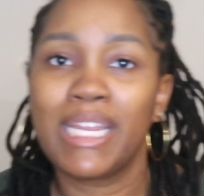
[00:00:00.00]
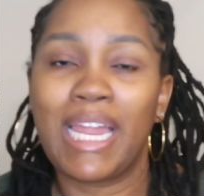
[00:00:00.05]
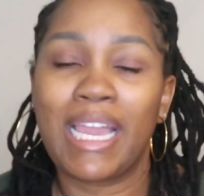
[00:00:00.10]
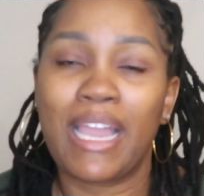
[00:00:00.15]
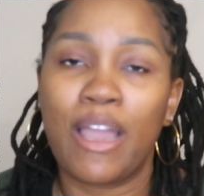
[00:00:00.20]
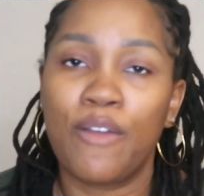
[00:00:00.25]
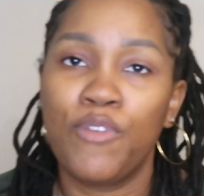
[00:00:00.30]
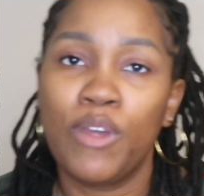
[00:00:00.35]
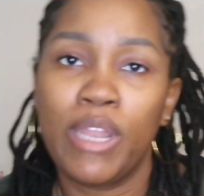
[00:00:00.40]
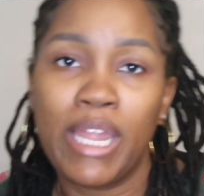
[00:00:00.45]

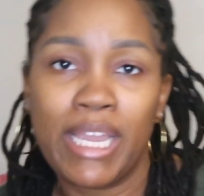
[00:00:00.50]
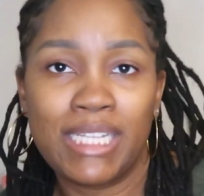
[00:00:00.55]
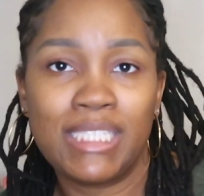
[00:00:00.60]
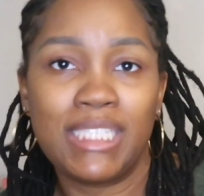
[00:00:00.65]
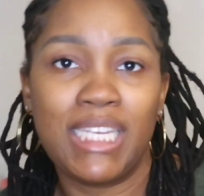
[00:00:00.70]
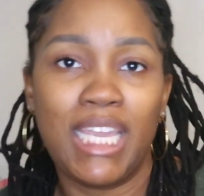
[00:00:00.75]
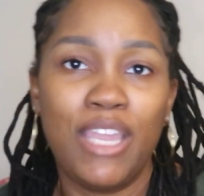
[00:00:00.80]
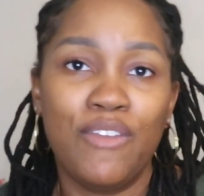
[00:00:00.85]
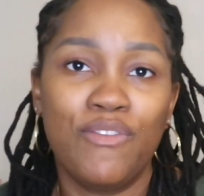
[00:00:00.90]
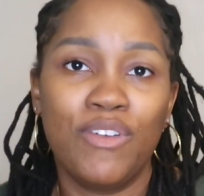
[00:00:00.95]
Like, I feel like
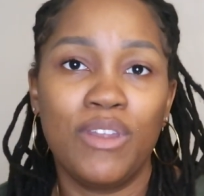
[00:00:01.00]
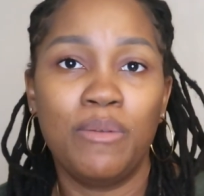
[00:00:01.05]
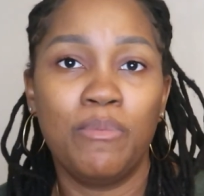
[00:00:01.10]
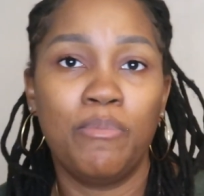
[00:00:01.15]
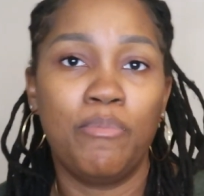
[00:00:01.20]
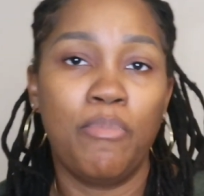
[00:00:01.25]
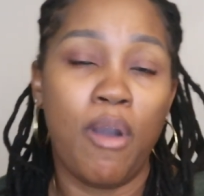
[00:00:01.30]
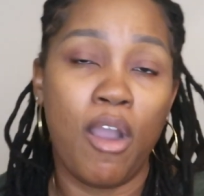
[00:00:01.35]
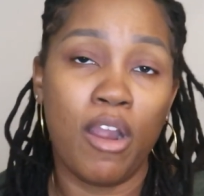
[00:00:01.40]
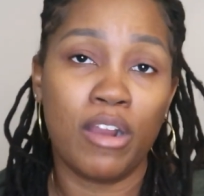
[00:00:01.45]
it's even
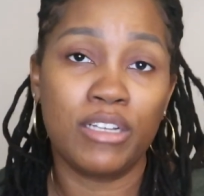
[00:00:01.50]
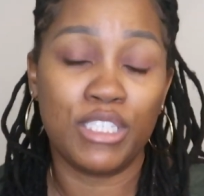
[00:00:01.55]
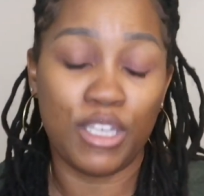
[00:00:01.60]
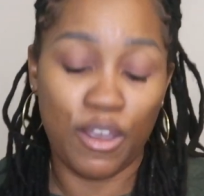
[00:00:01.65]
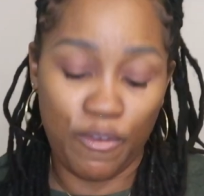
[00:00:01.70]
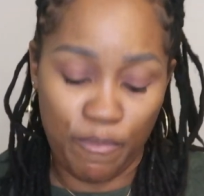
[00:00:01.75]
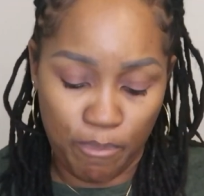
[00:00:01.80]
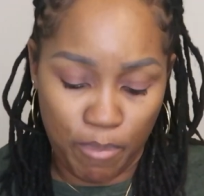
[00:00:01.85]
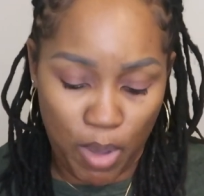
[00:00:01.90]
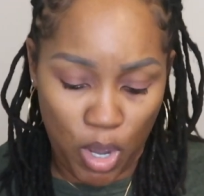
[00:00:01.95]
parts
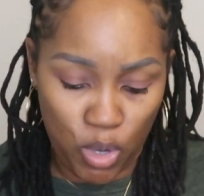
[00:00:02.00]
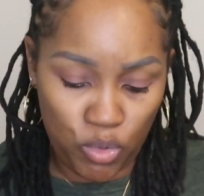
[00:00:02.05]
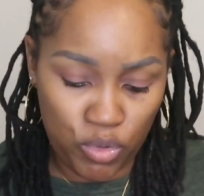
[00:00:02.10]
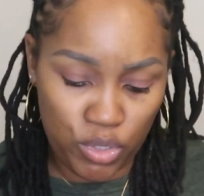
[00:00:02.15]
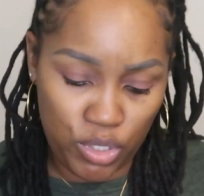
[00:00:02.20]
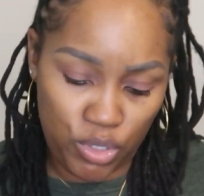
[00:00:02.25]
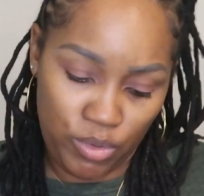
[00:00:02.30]
of both.